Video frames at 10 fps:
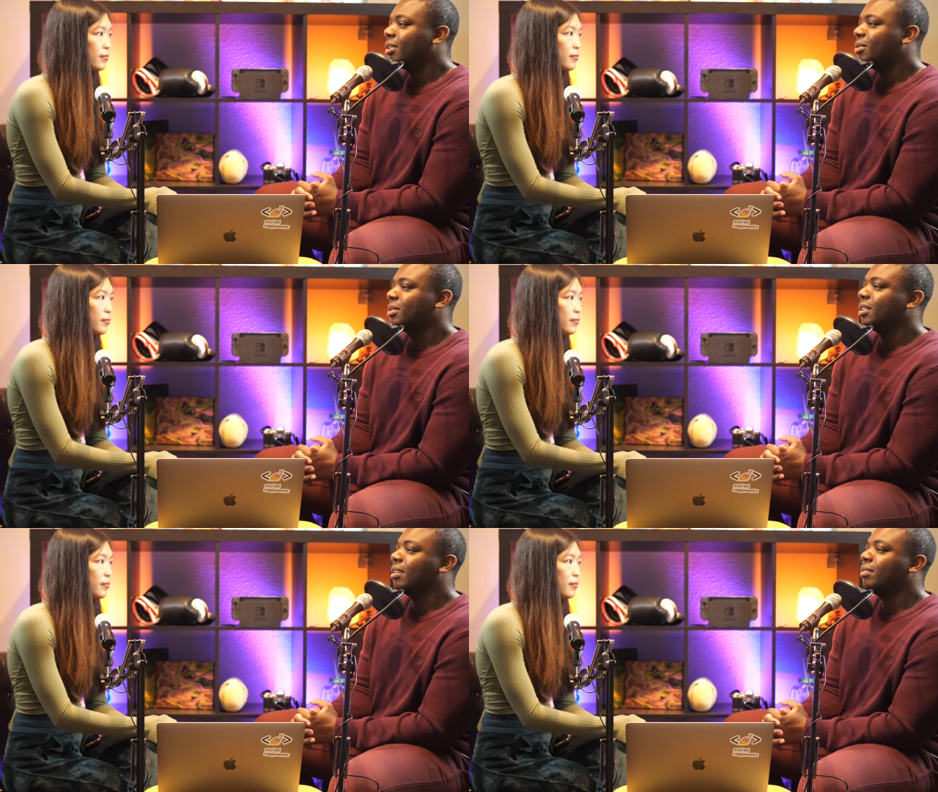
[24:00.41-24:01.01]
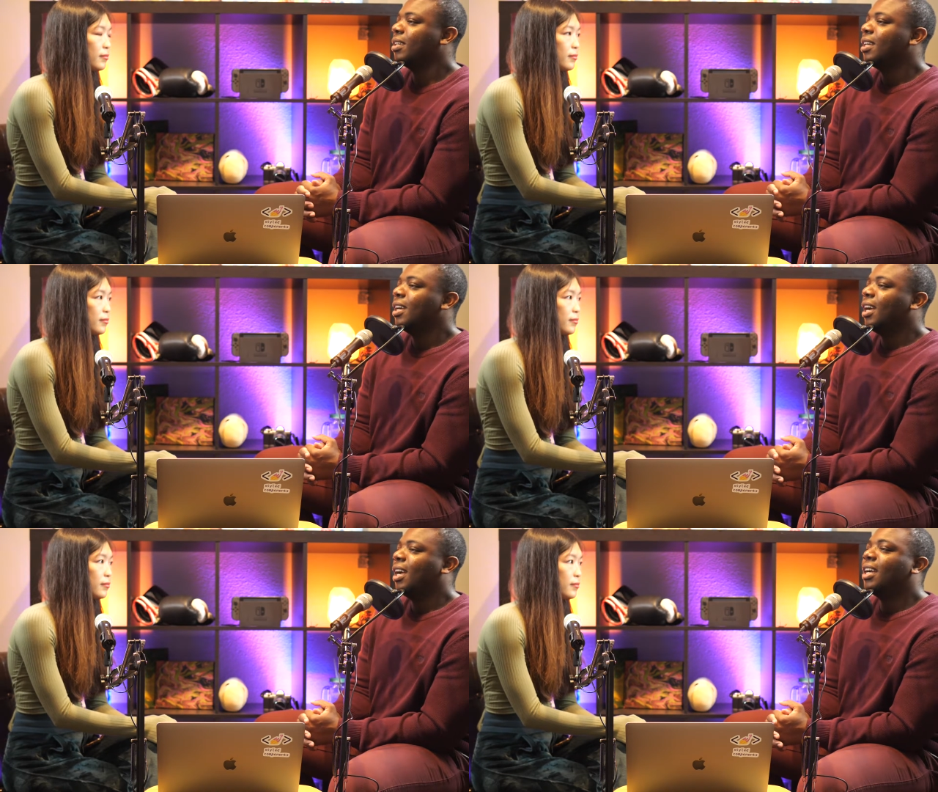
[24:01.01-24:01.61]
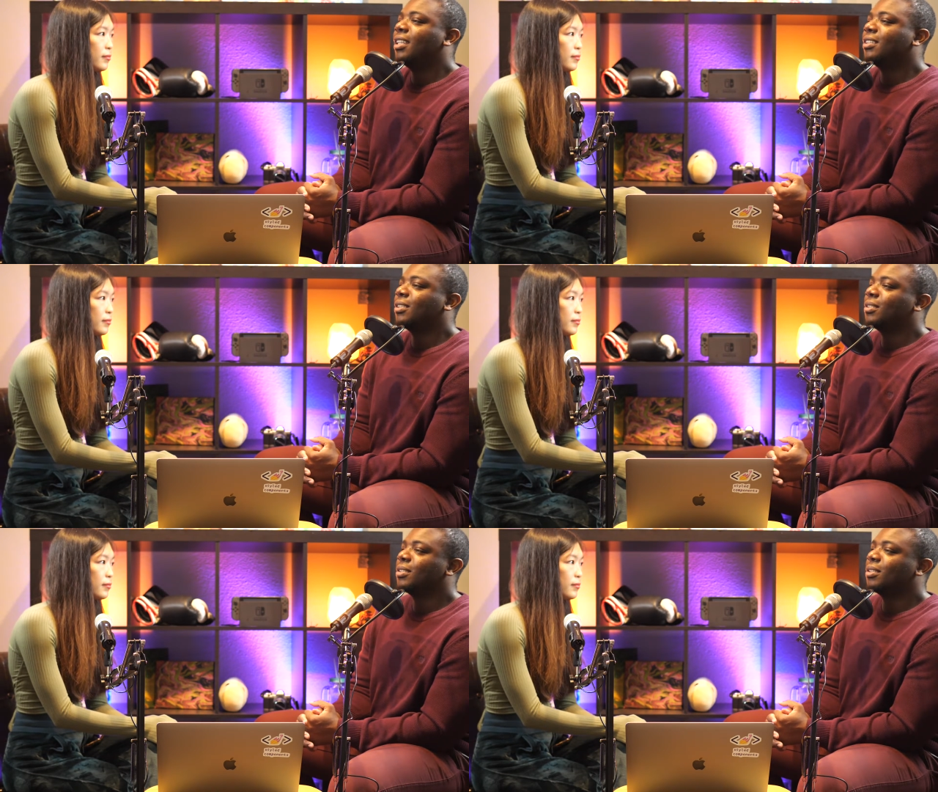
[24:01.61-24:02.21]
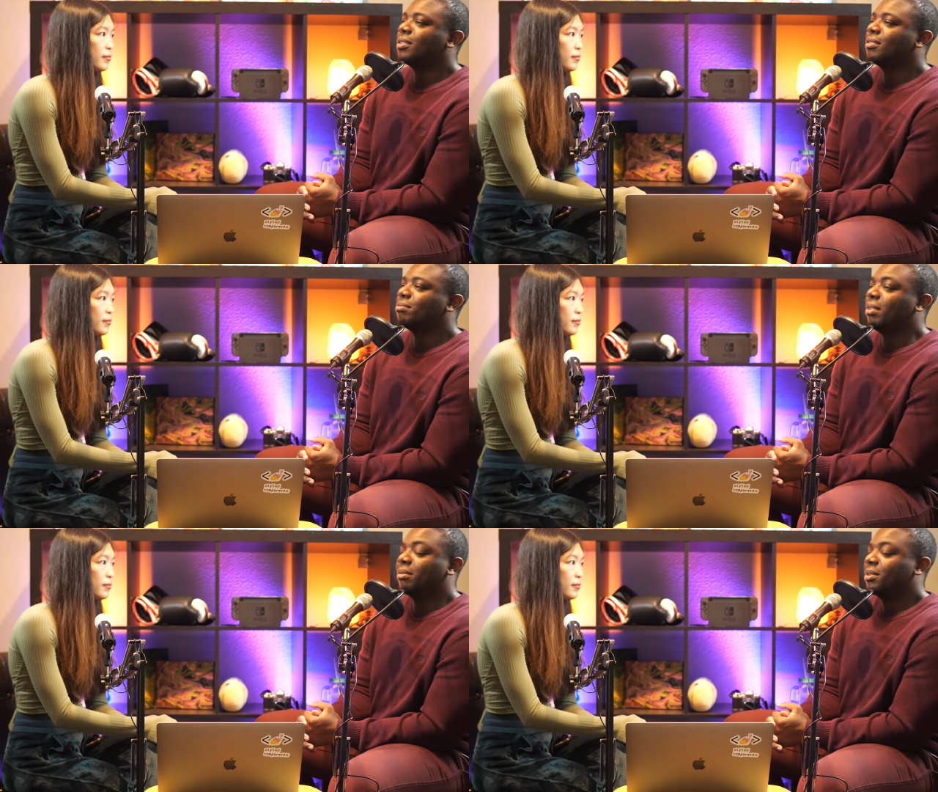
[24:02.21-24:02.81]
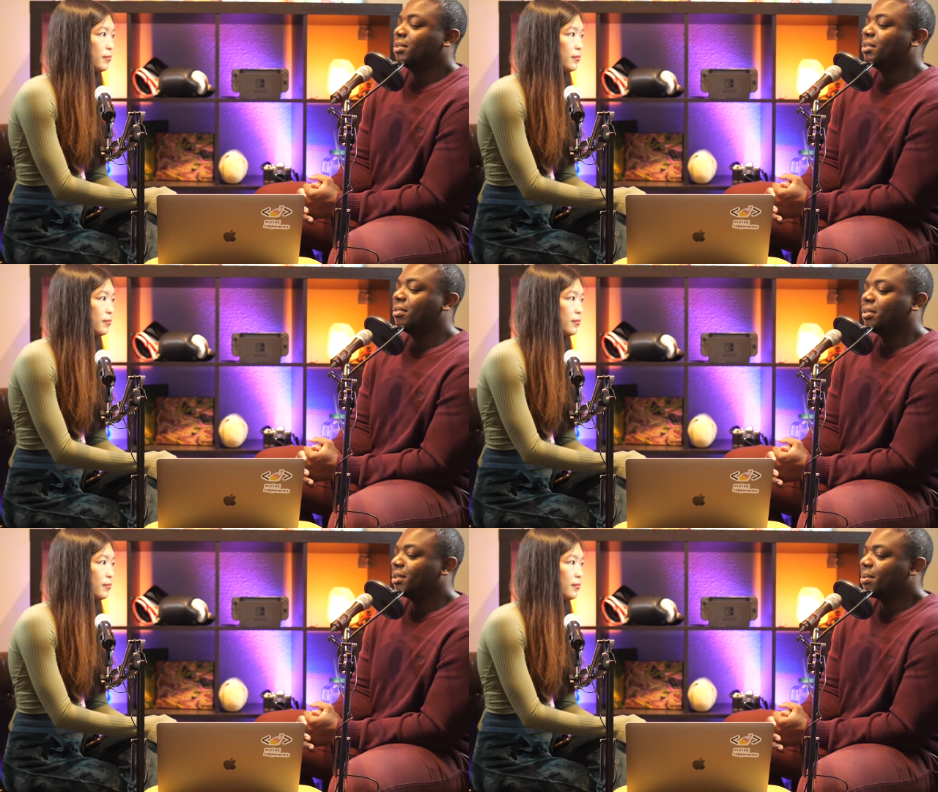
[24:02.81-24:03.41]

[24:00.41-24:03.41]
Speaker 1: of cool stuff and it's also probably to everyone's